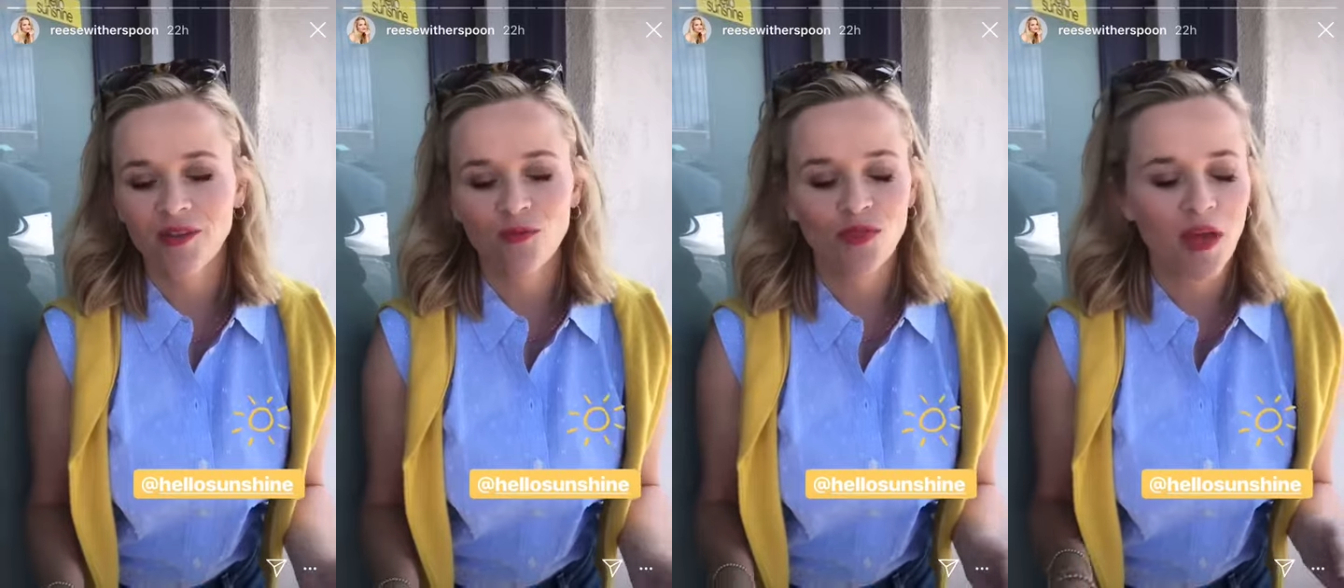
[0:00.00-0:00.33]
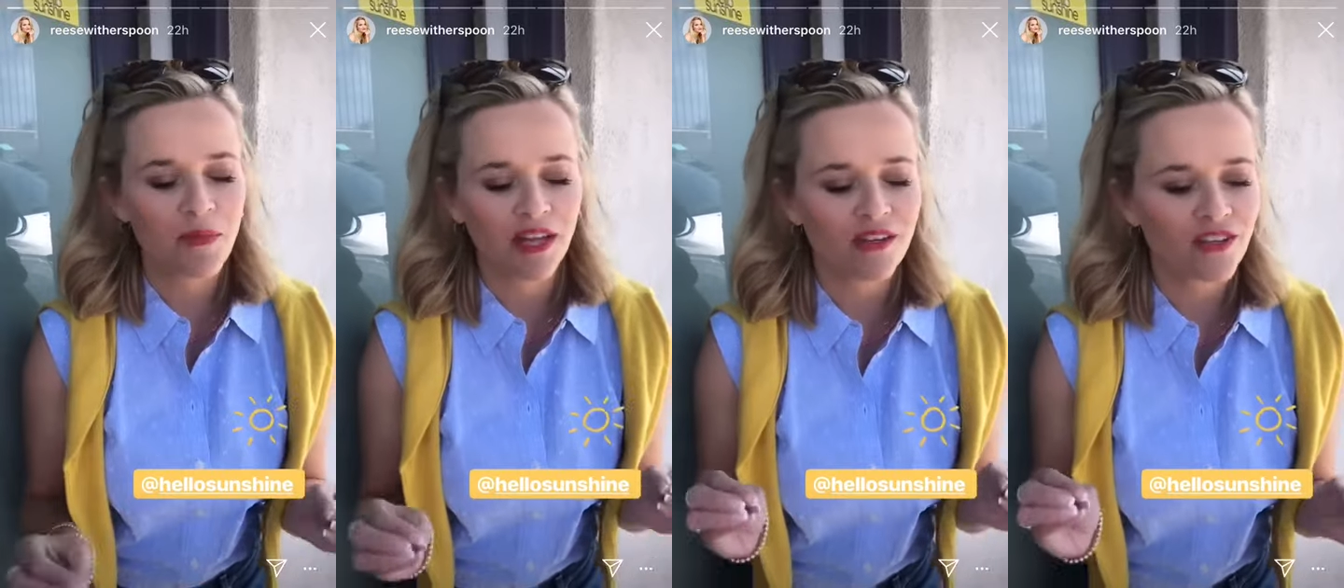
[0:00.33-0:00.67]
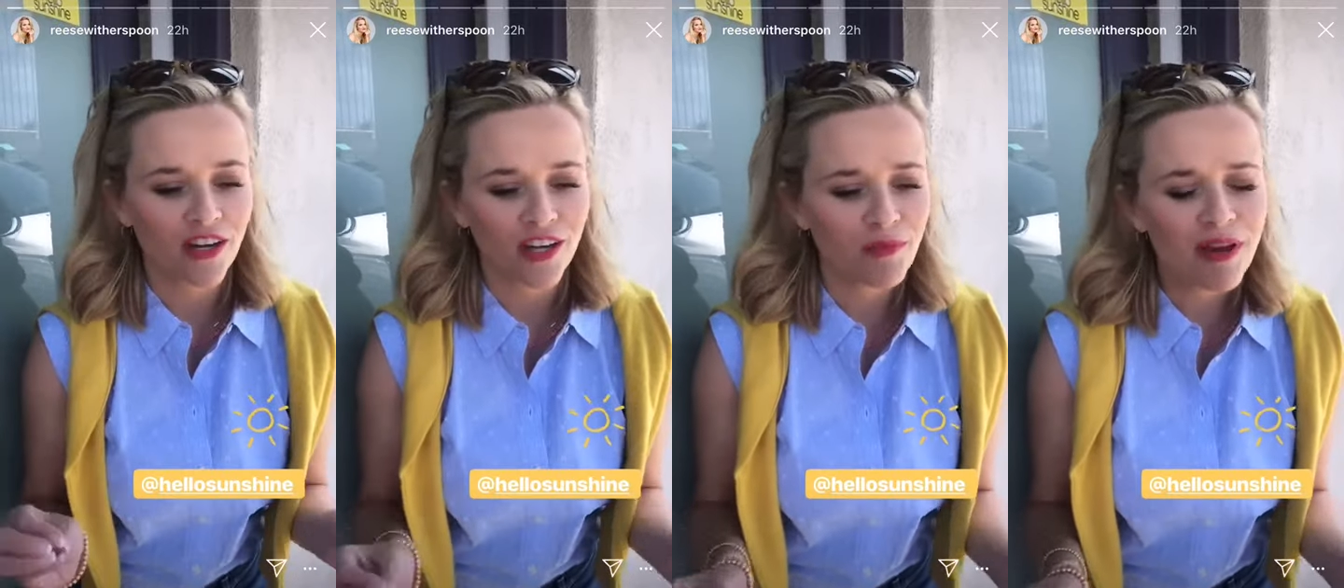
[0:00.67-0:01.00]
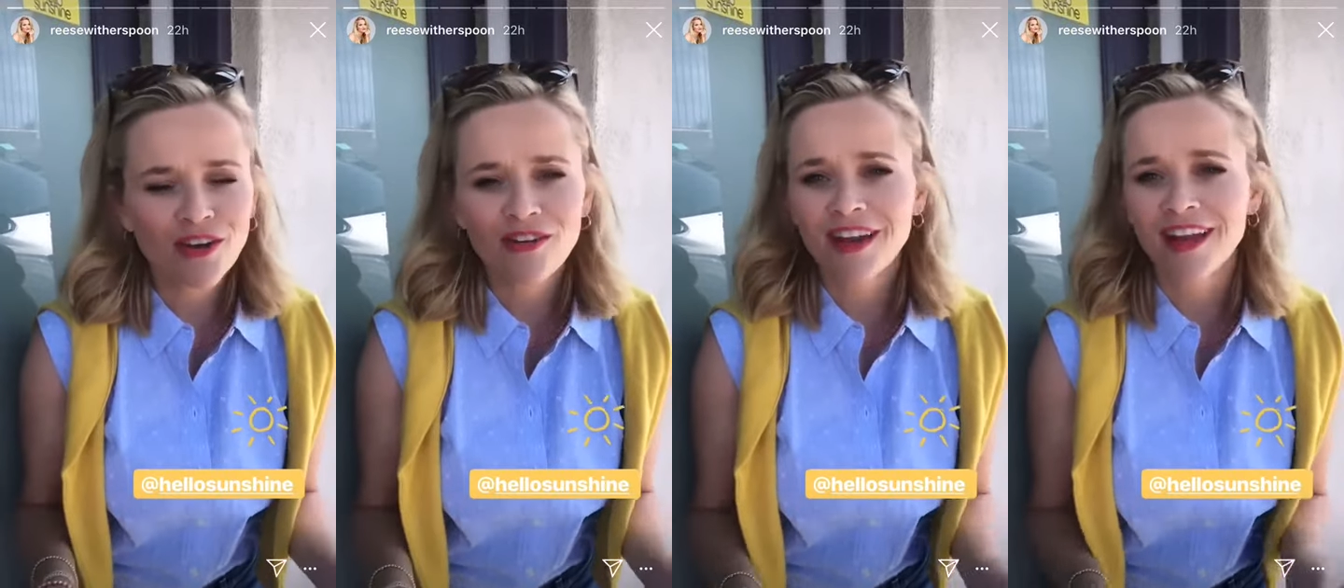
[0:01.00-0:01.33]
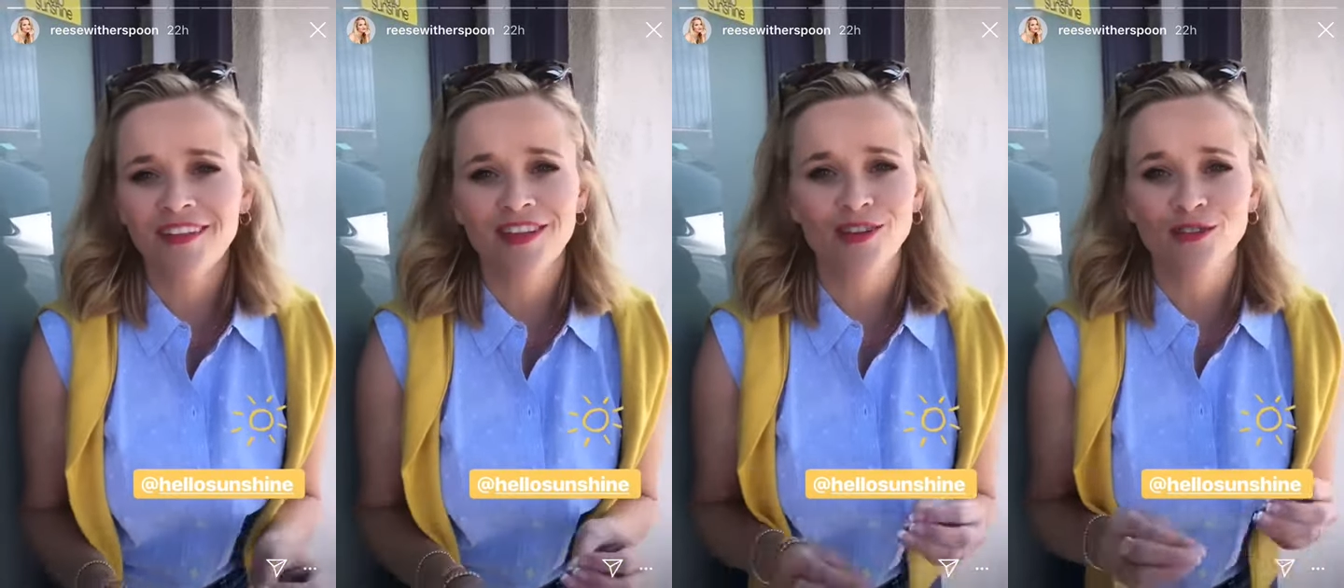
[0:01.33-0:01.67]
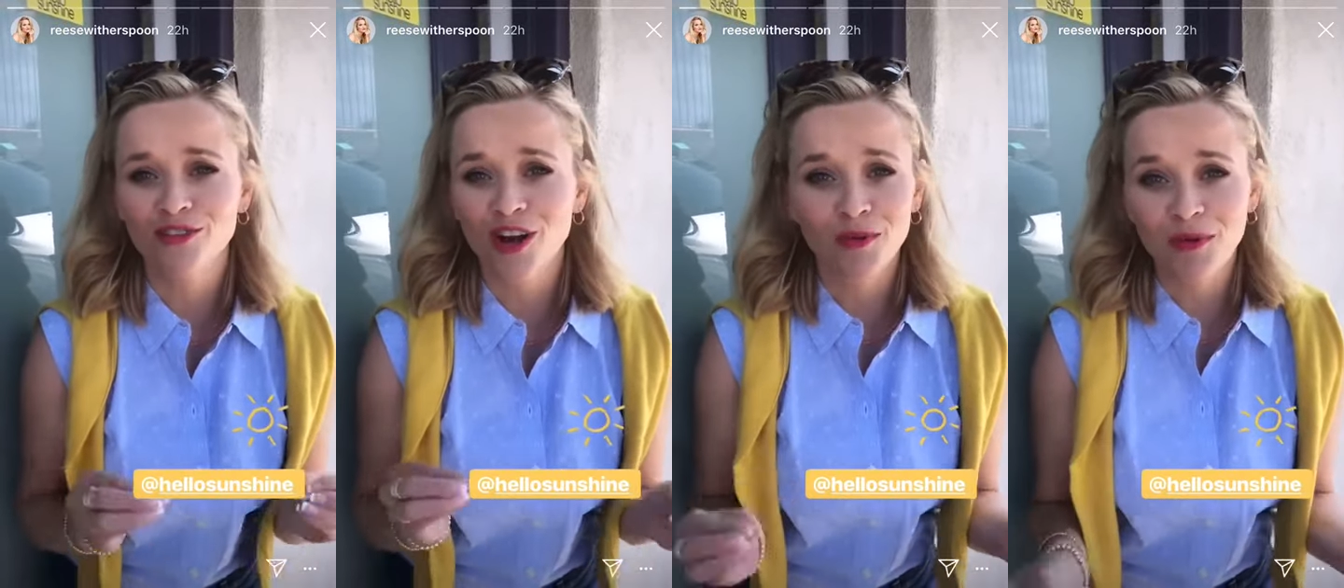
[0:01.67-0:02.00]
and they made a documentary, and they
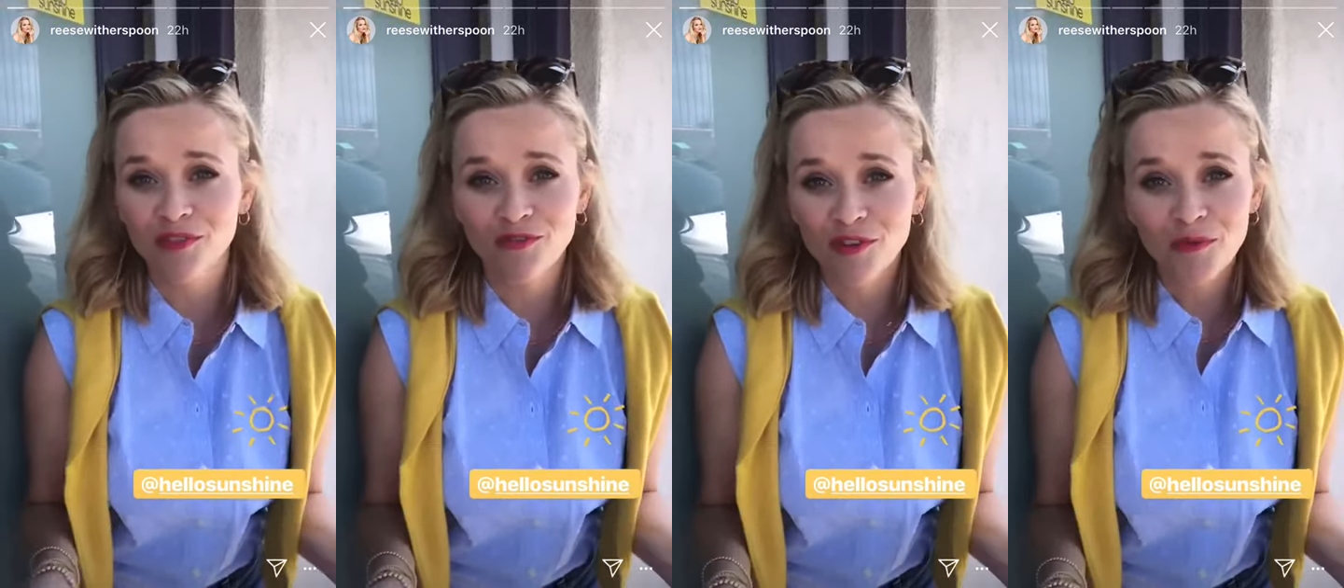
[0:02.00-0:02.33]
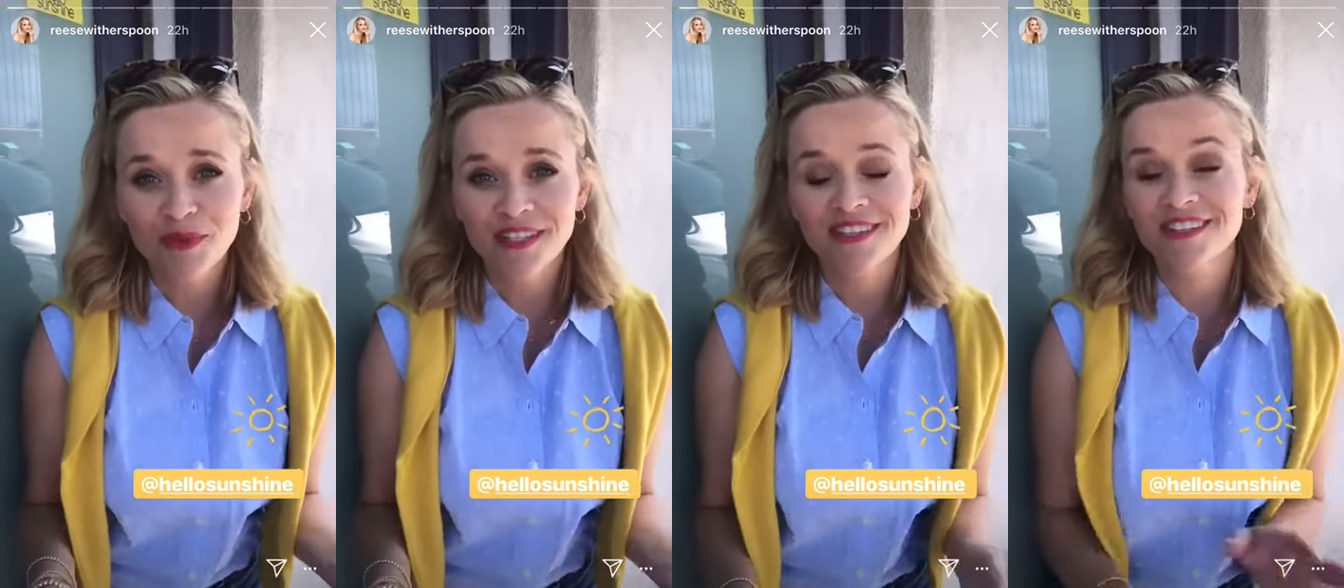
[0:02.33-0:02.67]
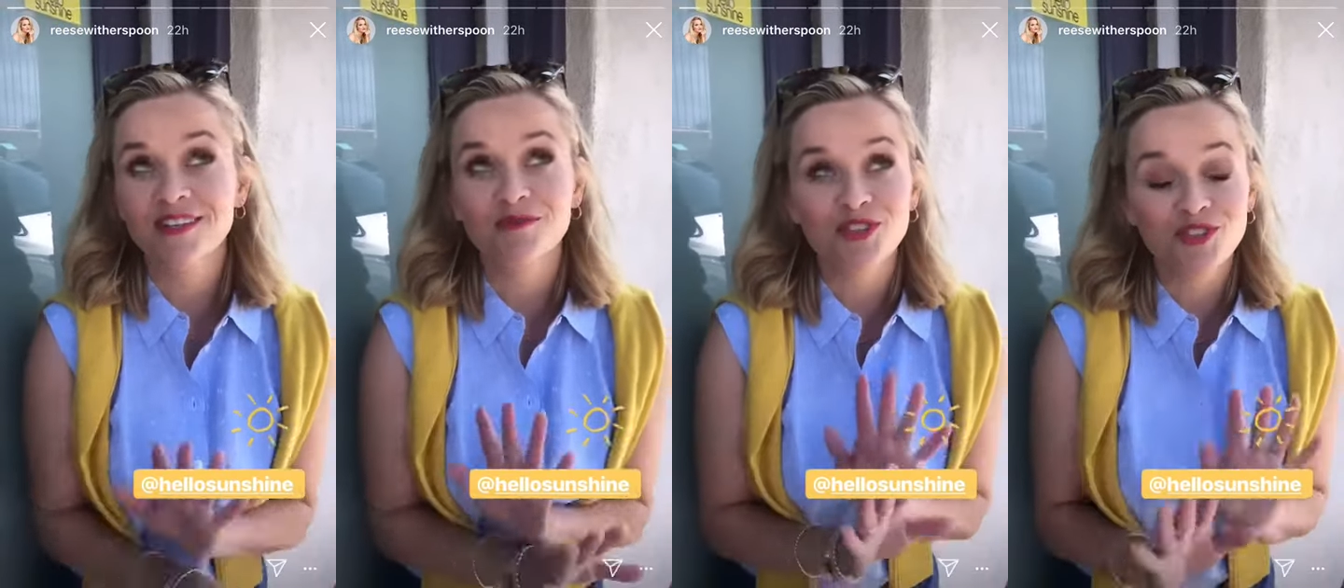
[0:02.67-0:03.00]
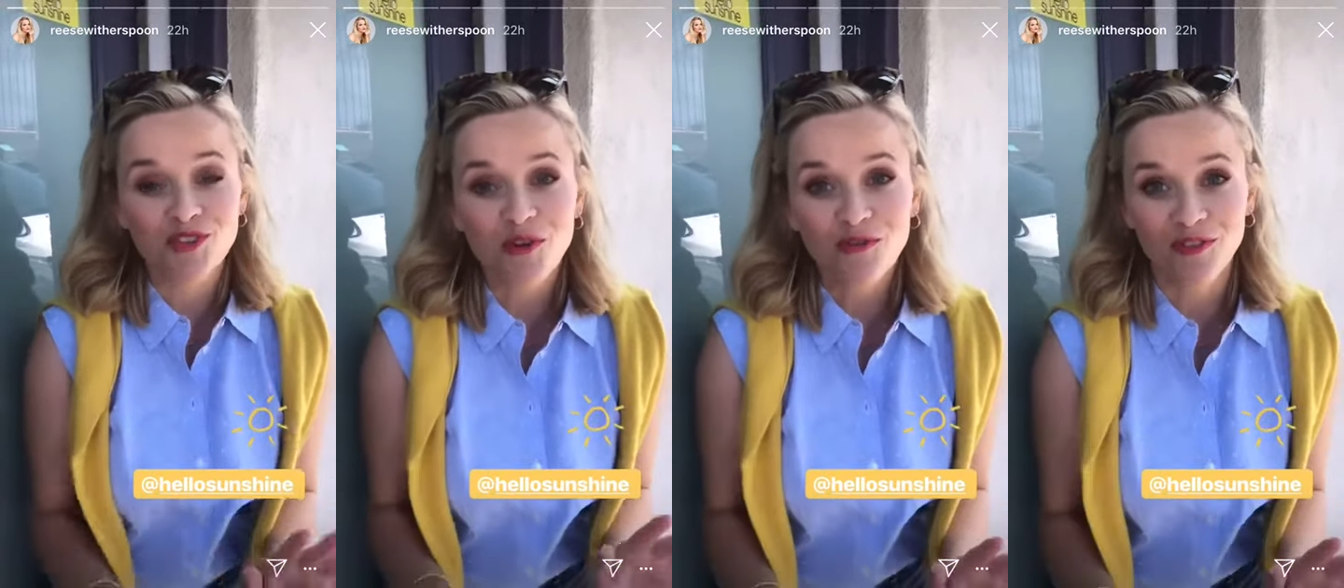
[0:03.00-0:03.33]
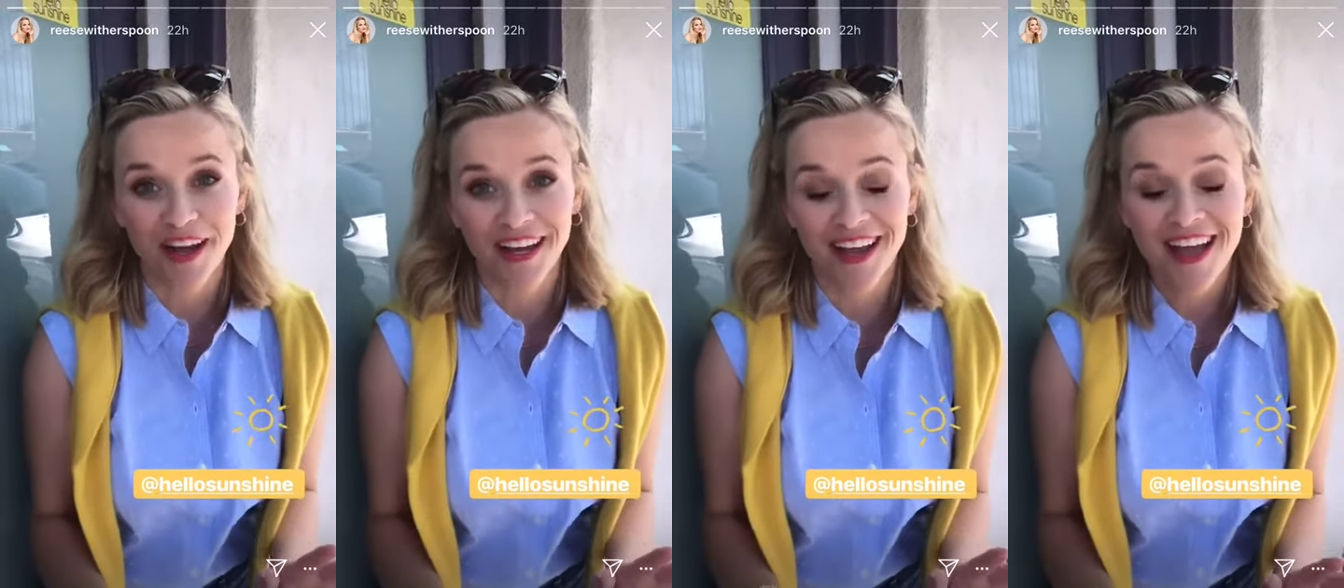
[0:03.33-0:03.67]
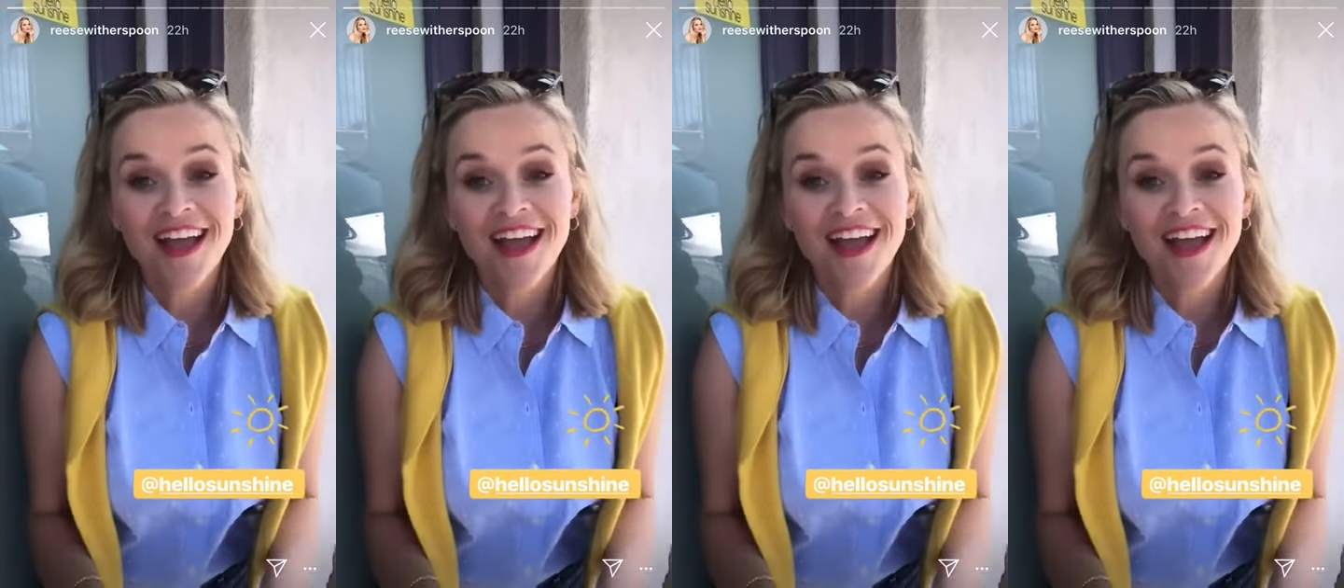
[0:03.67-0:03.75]
learned all about the film business, and it was so fun.